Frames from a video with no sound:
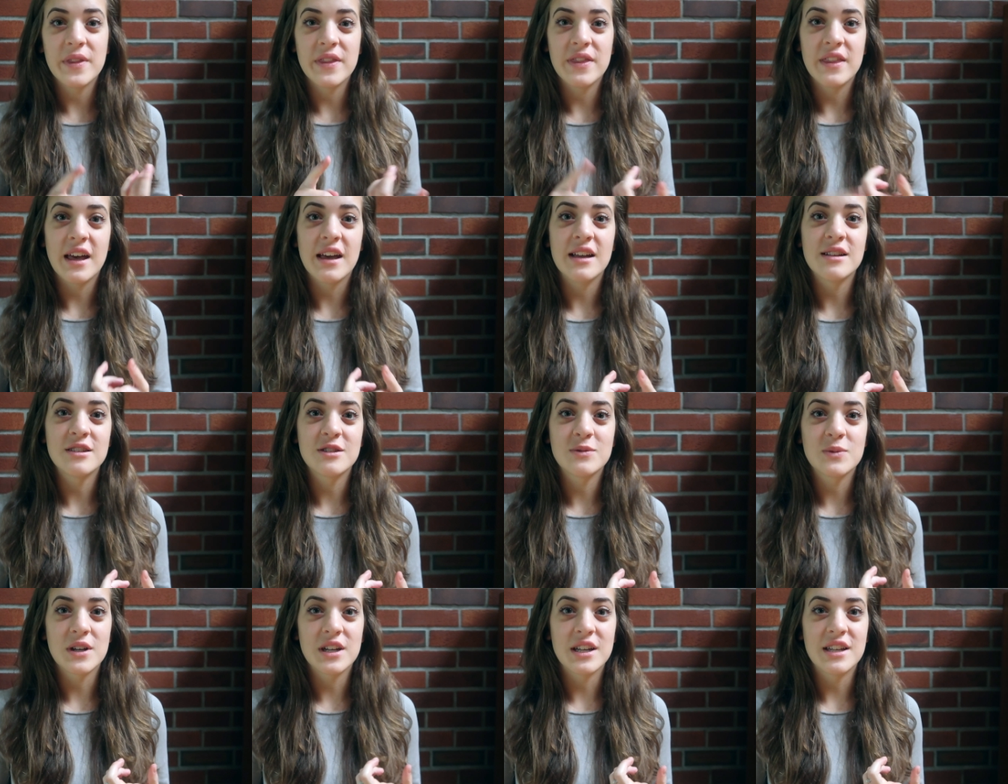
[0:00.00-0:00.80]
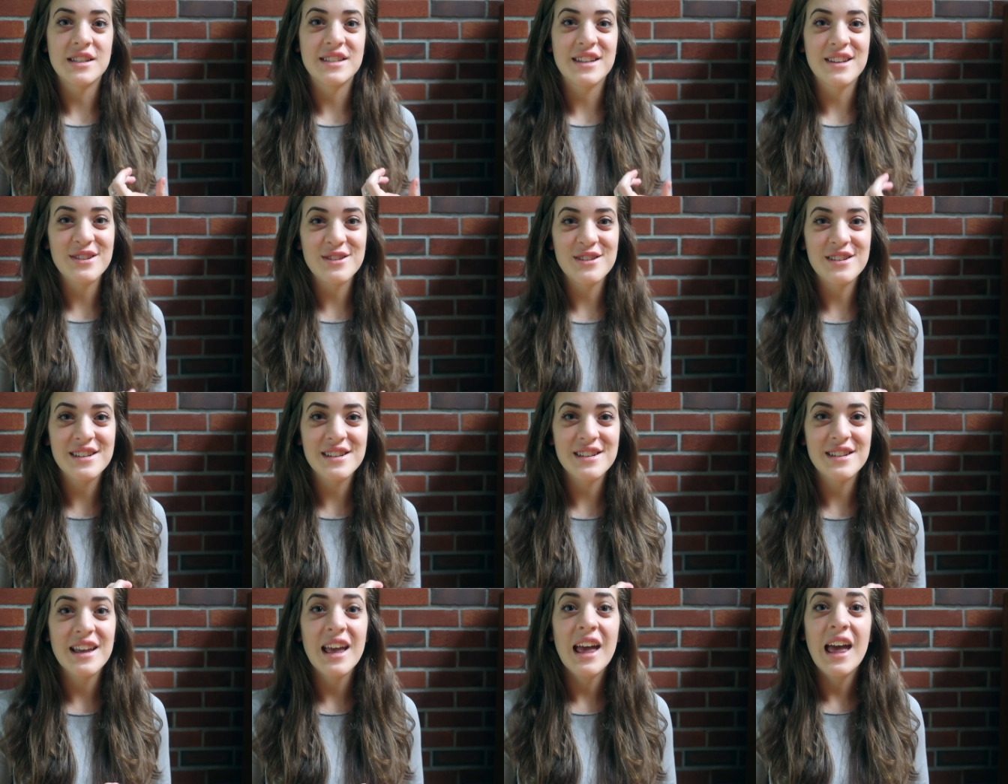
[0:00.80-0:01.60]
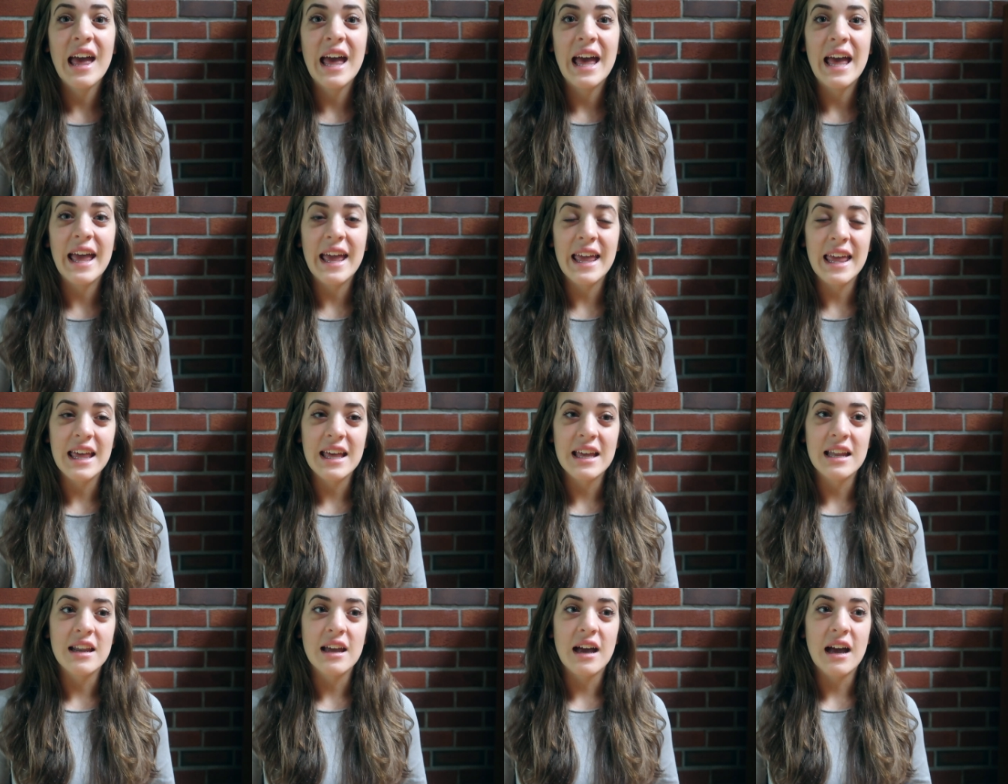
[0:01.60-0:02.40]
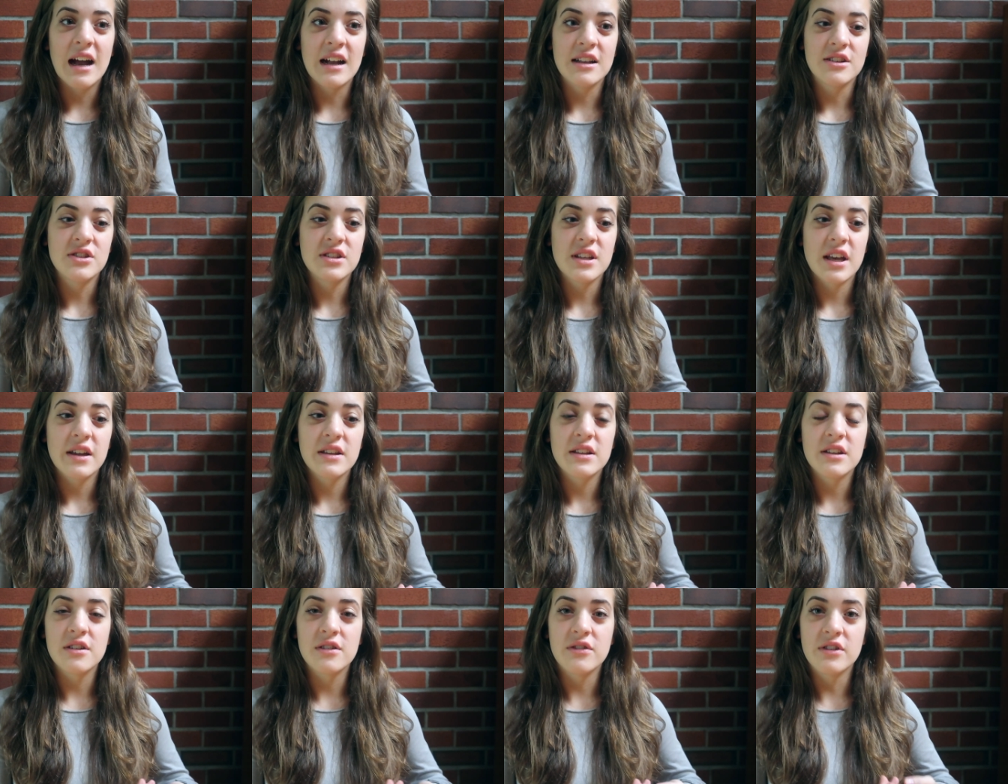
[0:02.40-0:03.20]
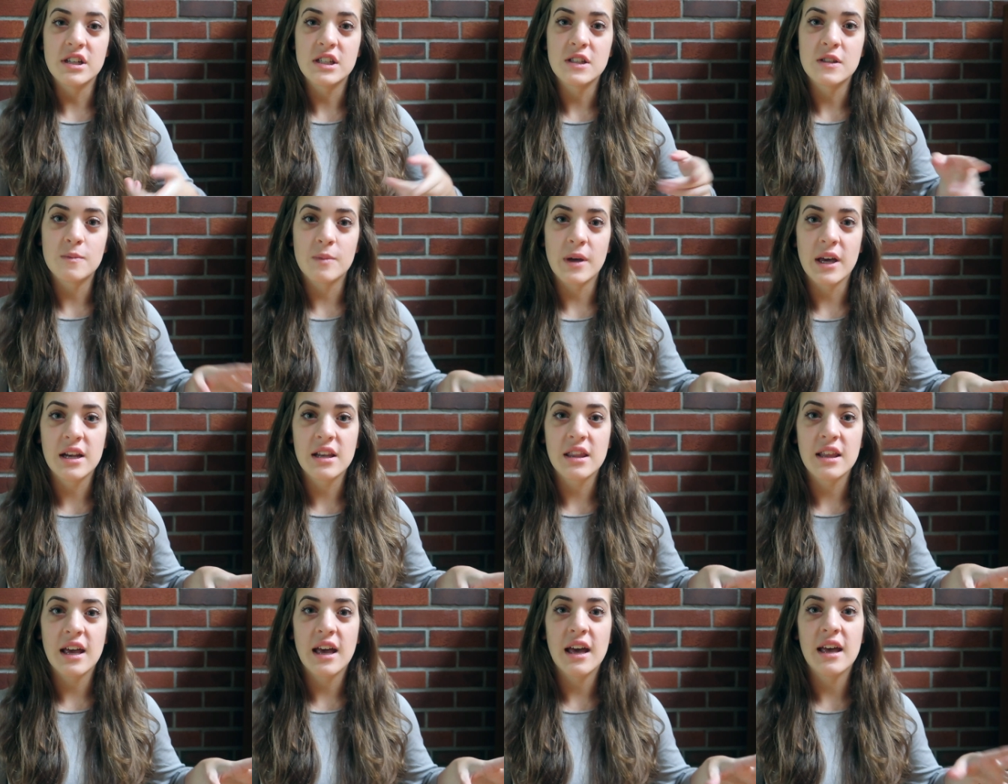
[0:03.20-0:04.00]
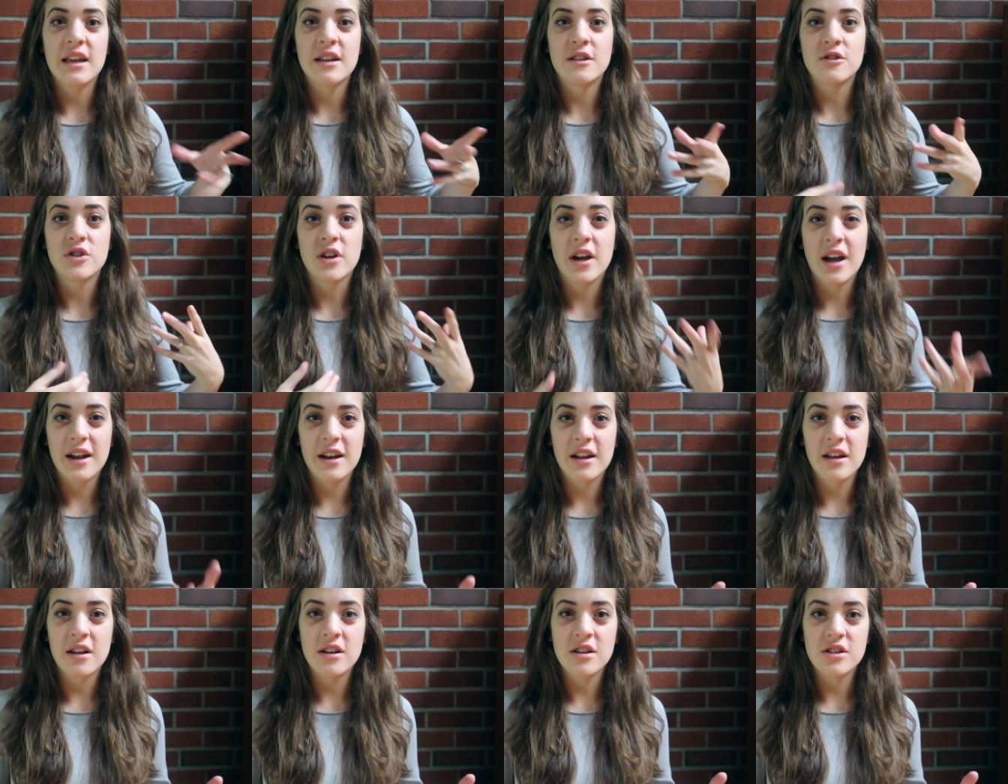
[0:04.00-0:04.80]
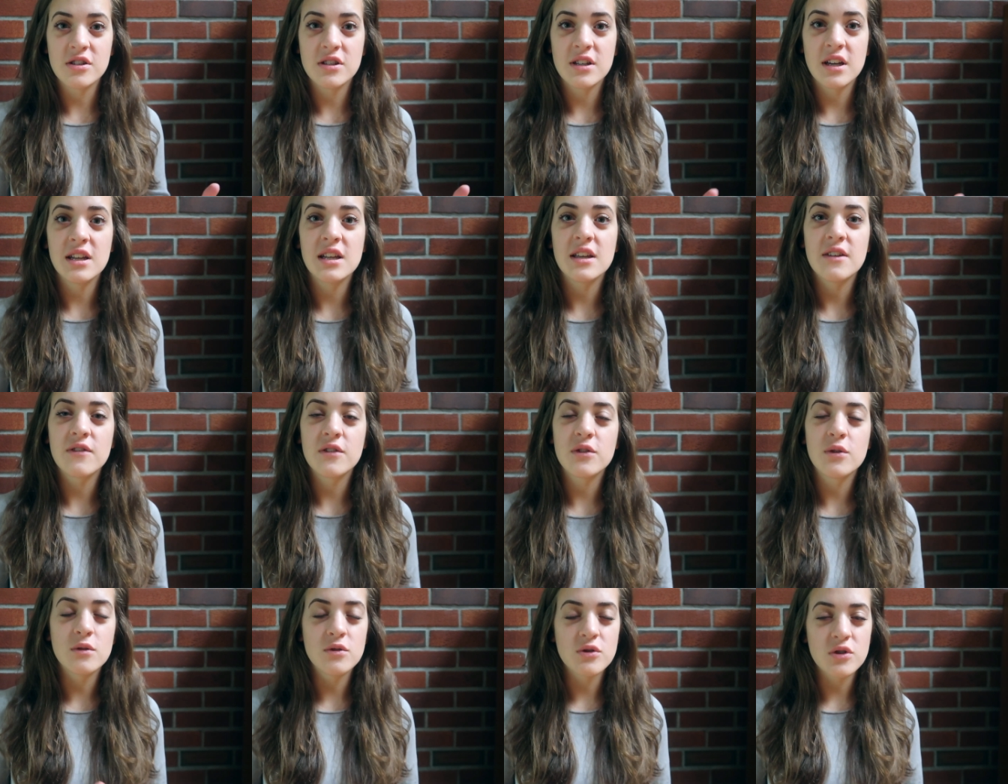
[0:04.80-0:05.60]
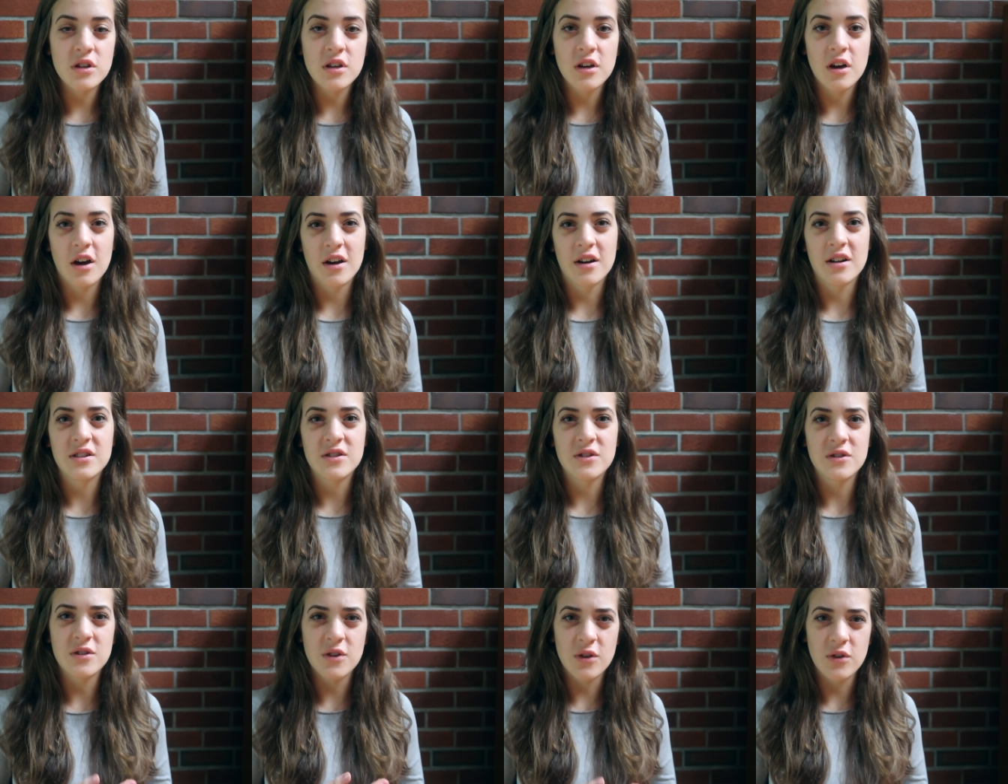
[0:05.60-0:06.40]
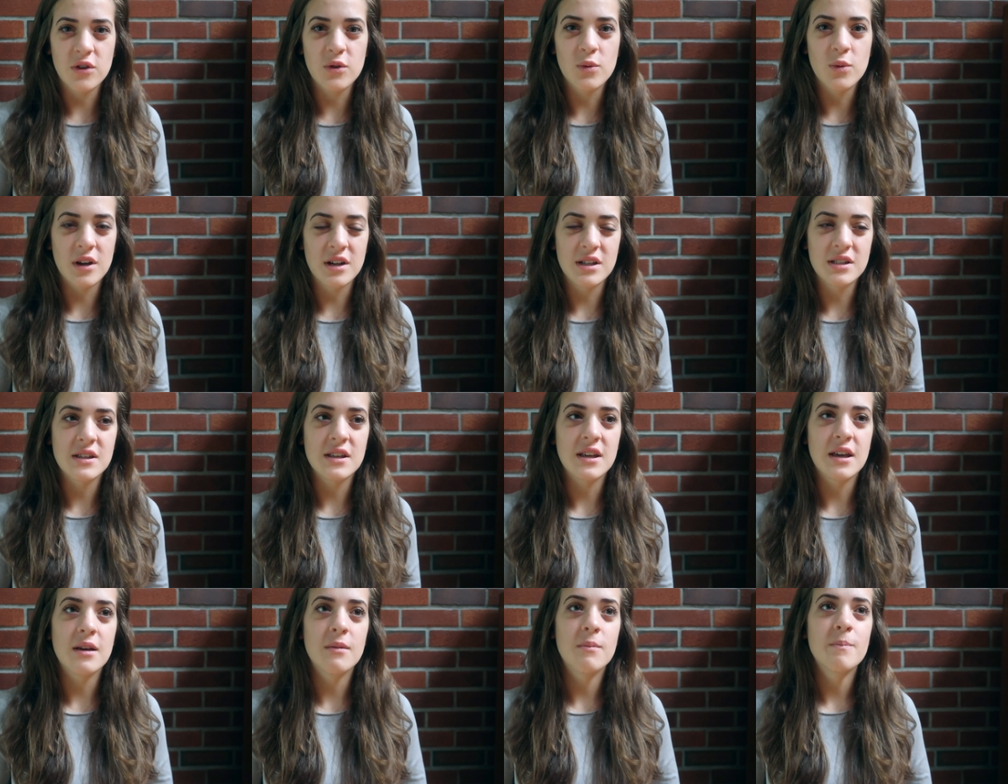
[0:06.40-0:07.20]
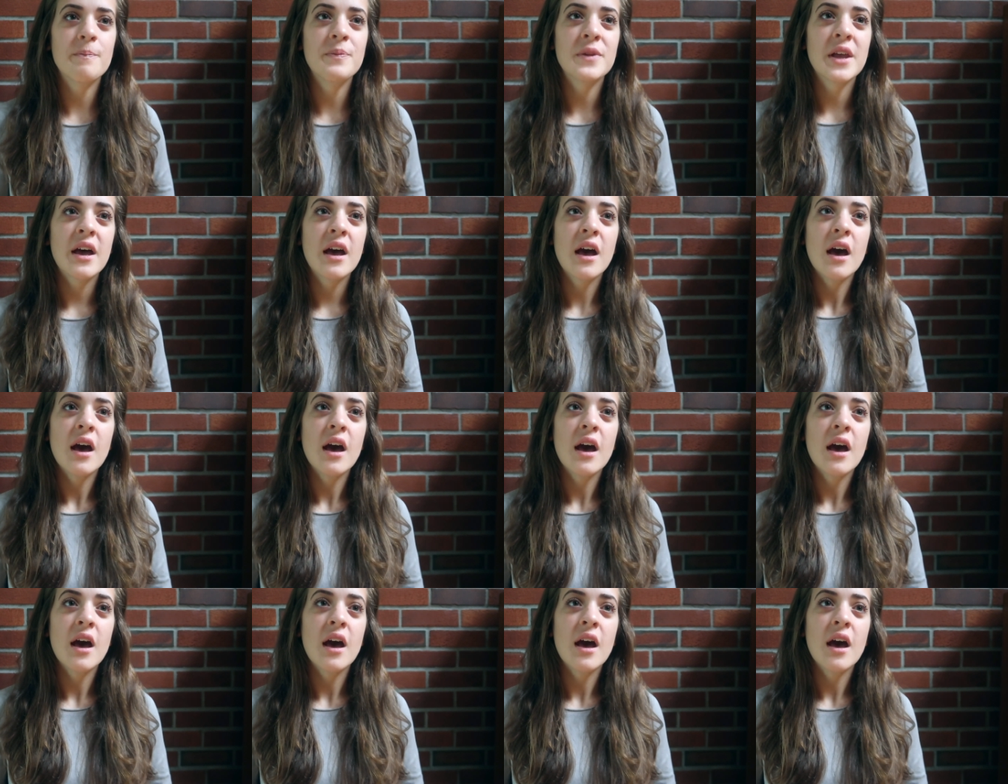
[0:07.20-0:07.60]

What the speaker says: That is what Daniel did, and I just have to respect that and try to understand, even though it's really hard because you know you want to see him.